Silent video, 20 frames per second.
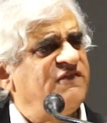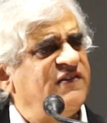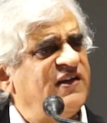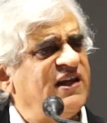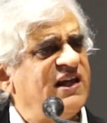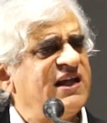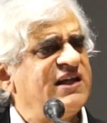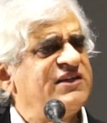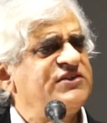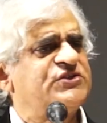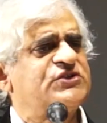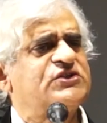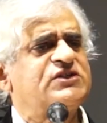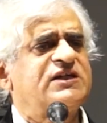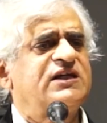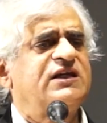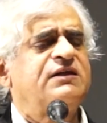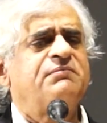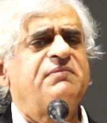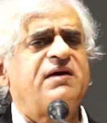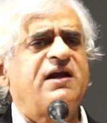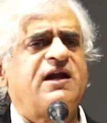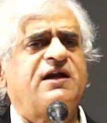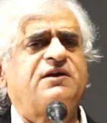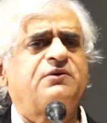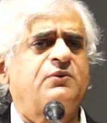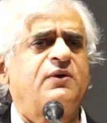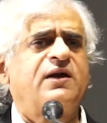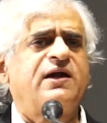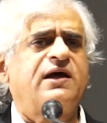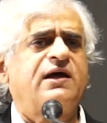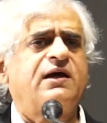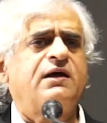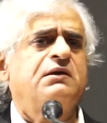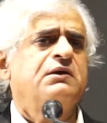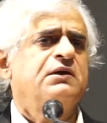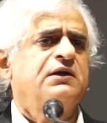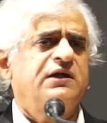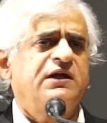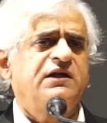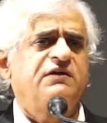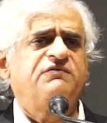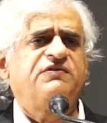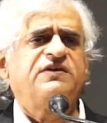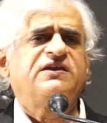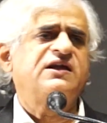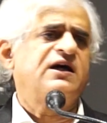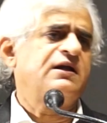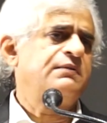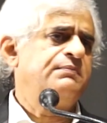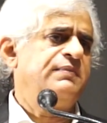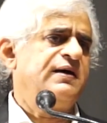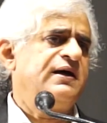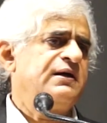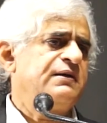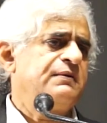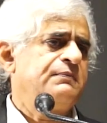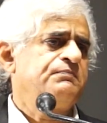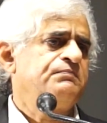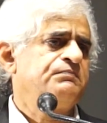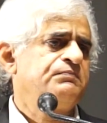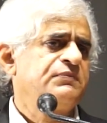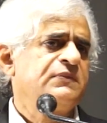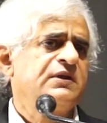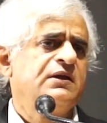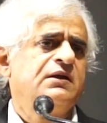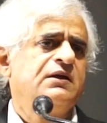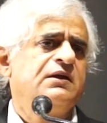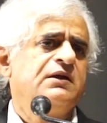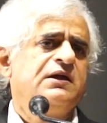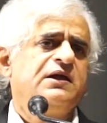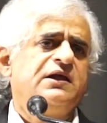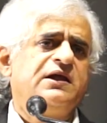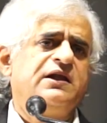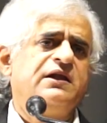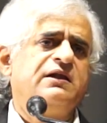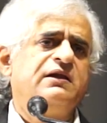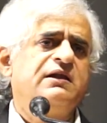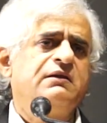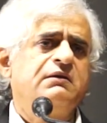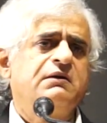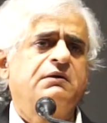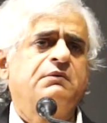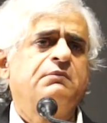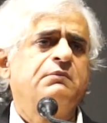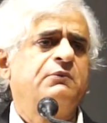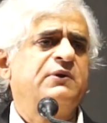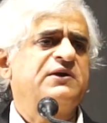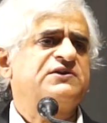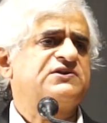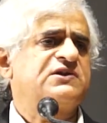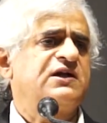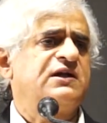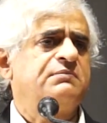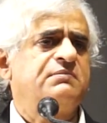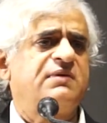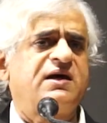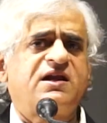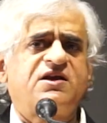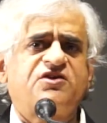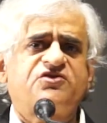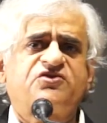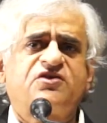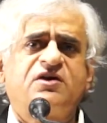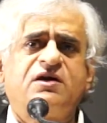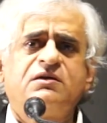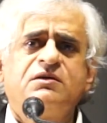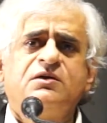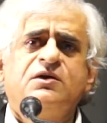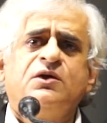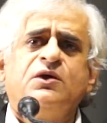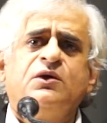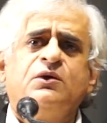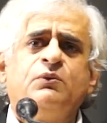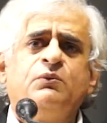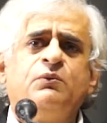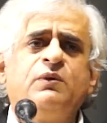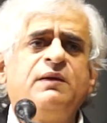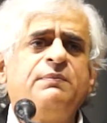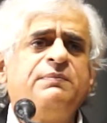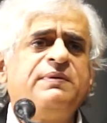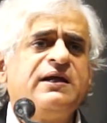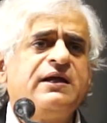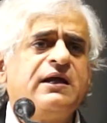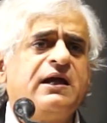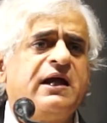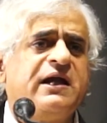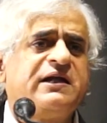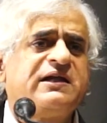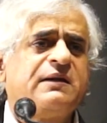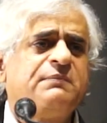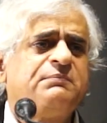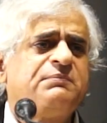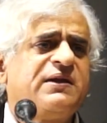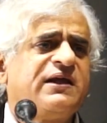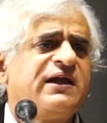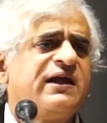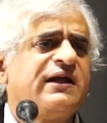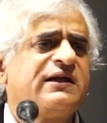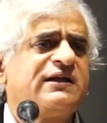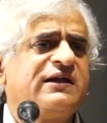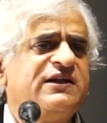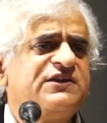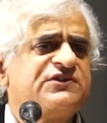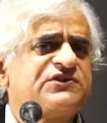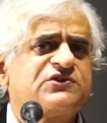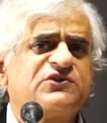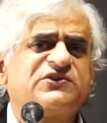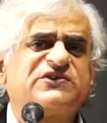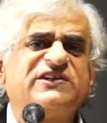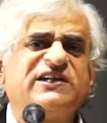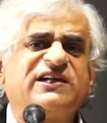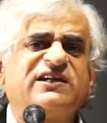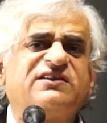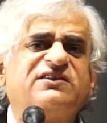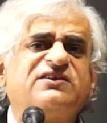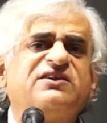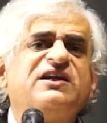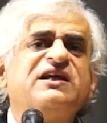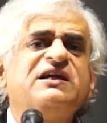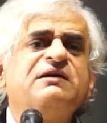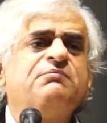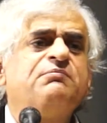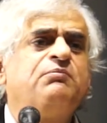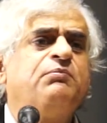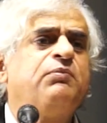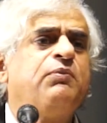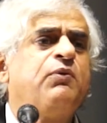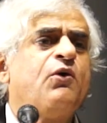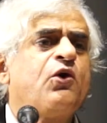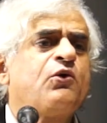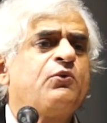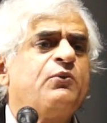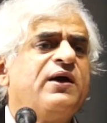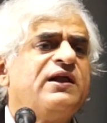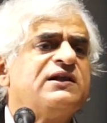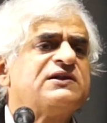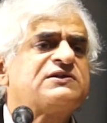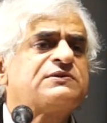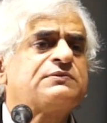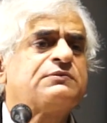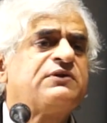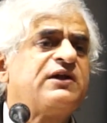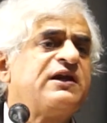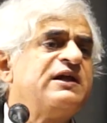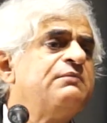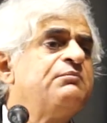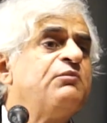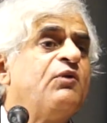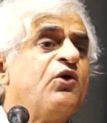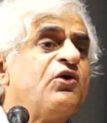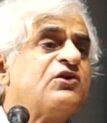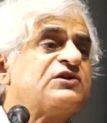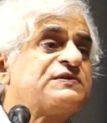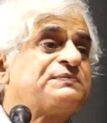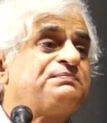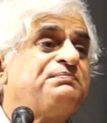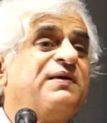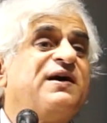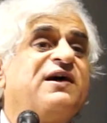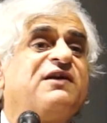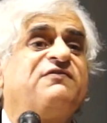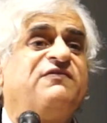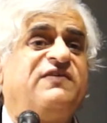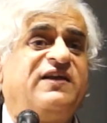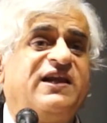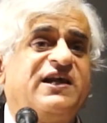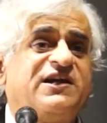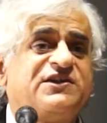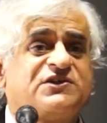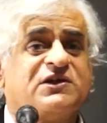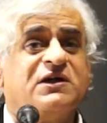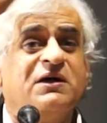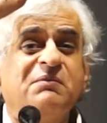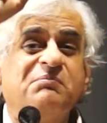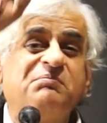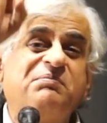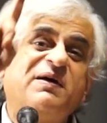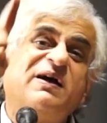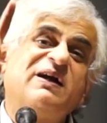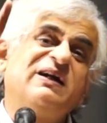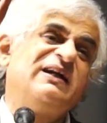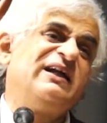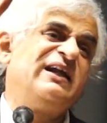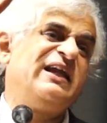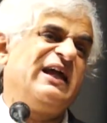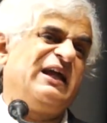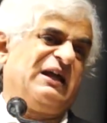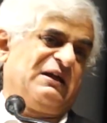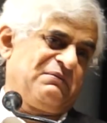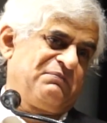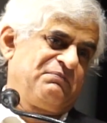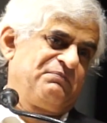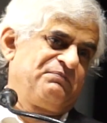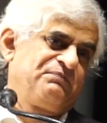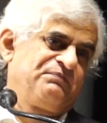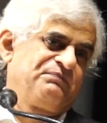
village in Marathwada, in Vidarbha, in Western Maharashtra, will be attempting at least to sink 3 bores per village per day.